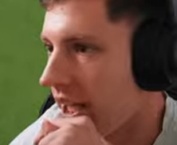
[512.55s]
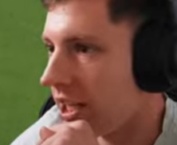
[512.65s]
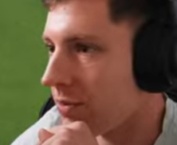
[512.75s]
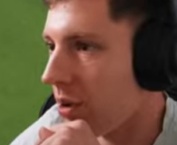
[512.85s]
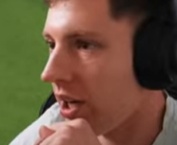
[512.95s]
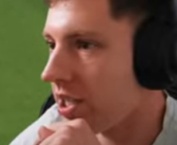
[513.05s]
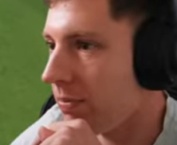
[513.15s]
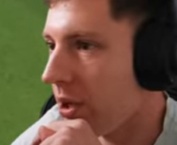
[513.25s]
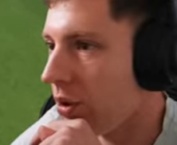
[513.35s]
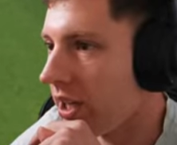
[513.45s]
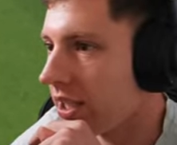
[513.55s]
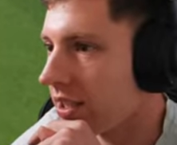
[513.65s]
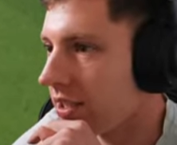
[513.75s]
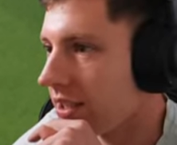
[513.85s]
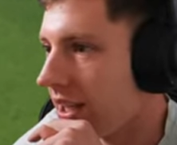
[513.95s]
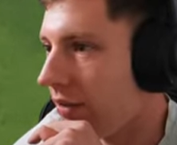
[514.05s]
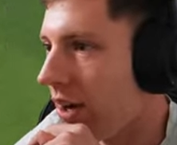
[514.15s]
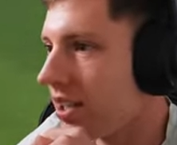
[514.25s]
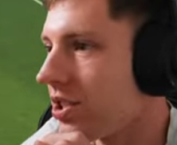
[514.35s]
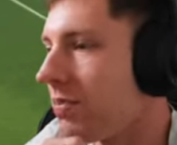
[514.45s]
Chance Brighton building. It
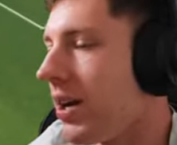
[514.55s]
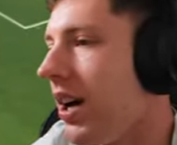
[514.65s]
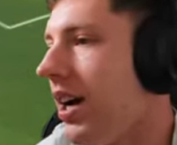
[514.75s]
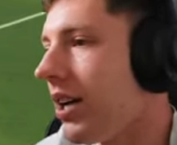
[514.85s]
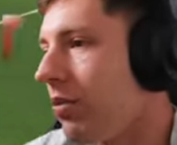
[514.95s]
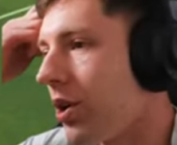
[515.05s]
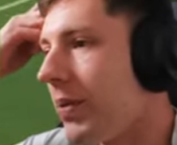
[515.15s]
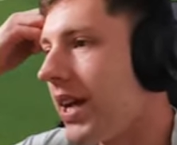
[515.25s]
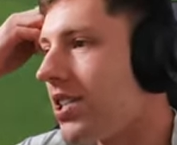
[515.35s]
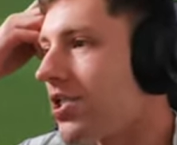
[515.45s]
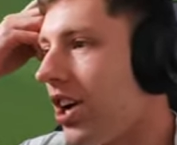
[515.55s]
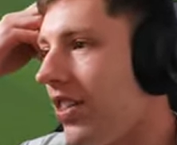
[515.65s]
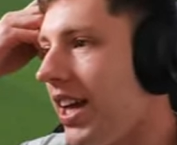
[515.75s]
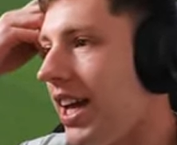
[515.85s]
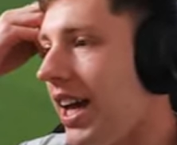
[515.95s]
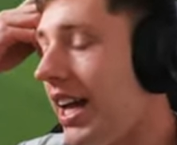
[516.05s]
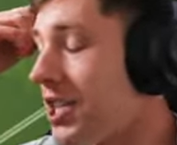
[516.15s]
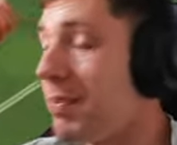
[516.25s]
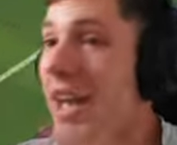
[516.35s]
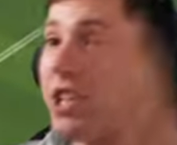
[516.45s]
runs in behind. Walker Peters not there, and
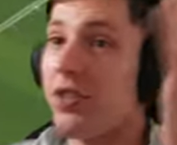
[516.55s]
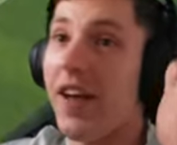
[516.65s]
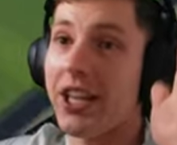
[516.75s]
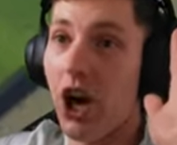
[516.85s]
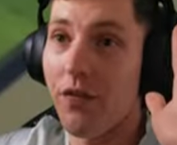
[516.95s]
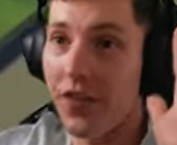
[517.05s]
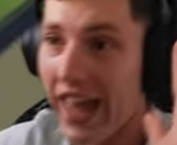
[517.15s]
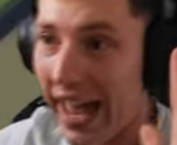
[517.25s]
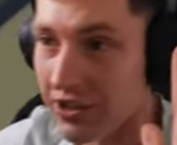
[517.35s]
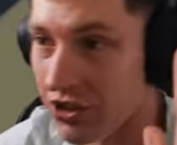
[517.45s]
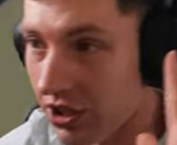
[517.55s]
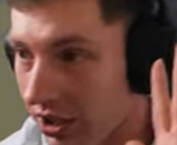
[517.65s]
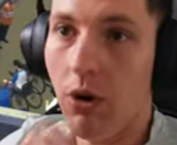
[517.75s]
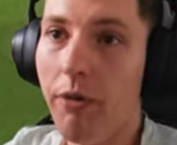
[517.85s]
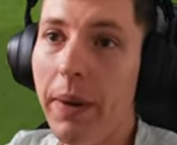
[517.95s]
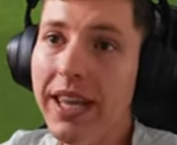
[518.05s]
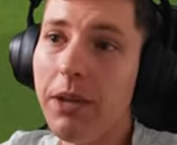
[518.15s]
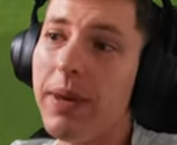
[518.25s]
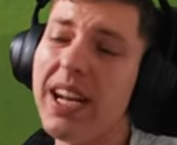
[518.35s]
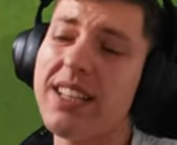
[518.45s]
he's missed. Thank God for that. Well, we've been
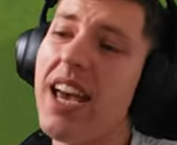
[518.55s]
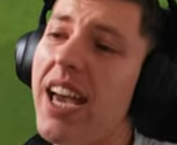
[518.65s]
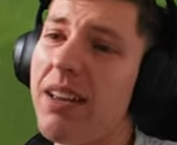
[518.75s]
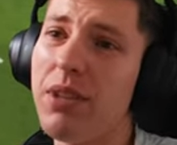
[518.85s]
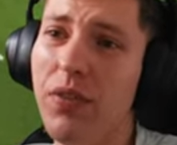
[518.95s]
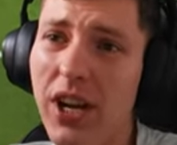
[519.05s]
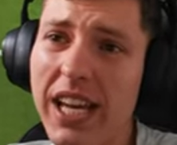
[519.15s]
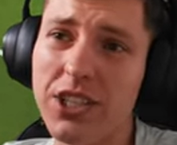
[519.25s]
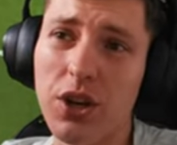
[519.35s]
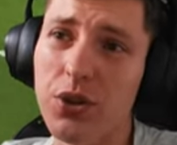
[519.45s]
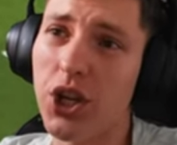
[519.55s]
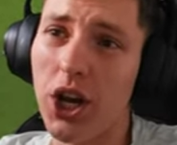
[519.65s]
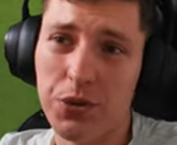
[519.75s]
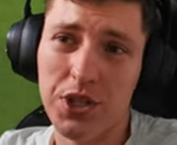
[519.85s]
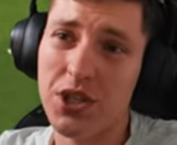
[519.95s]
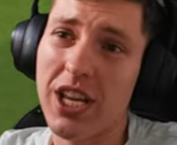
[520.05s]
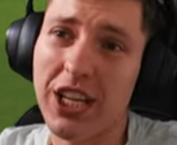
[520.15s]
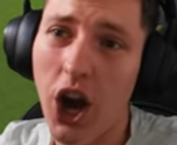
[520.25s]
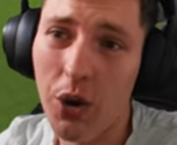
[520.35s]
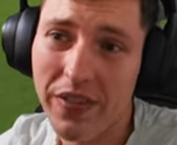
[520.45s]
the better team. They've only had two shots, which is their
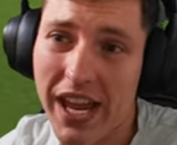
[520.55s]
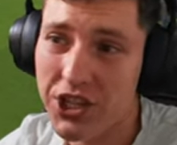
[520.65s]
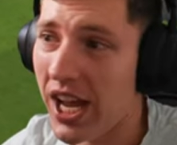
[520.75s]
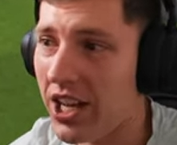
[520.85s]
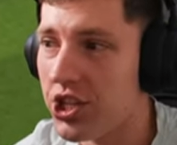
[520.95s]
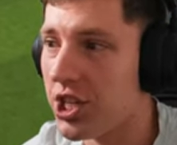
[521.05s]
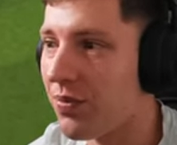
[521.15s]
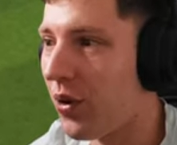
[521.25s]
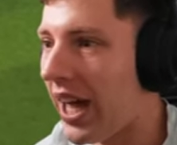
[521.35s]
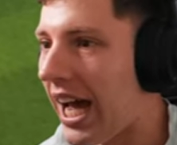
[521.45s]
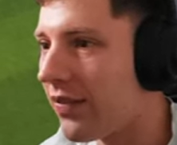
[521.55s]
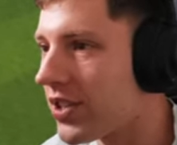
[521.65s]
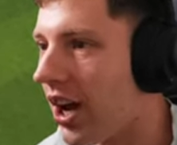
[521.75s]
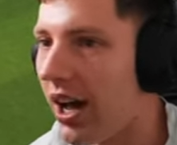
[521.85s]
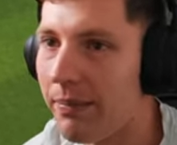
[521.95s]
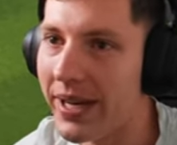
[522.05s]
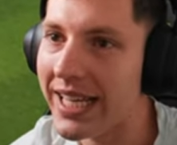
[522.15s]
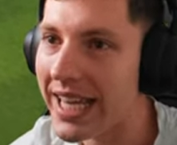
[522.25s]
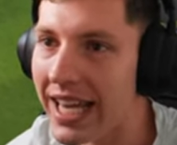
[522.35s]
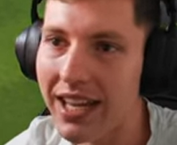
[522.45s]
goal, and that chance just before the half time. But
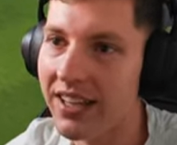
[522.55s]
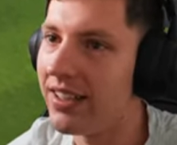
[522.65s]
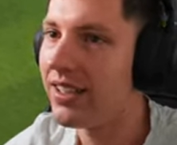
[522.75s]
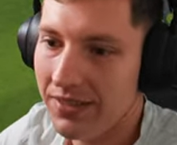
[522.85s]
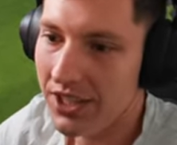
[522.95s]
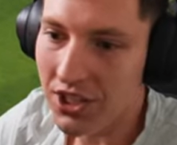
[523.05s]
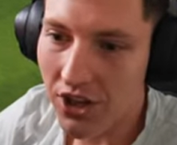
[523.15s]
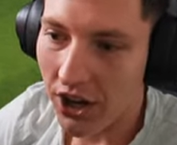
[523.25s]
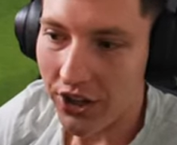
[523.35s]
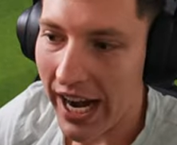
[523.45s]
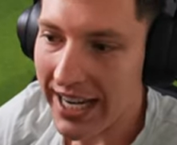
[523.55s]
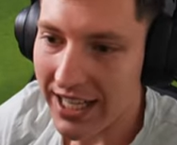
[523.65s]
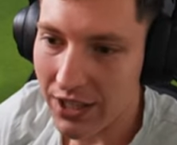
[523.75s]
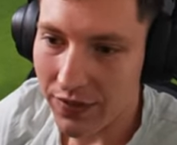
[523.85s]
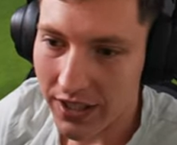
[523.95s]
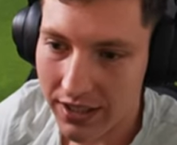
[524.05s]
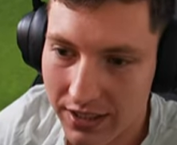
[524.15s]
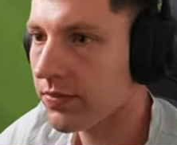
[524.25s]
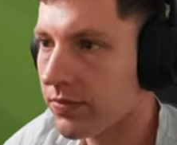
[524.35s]
again, we're just not creating anything.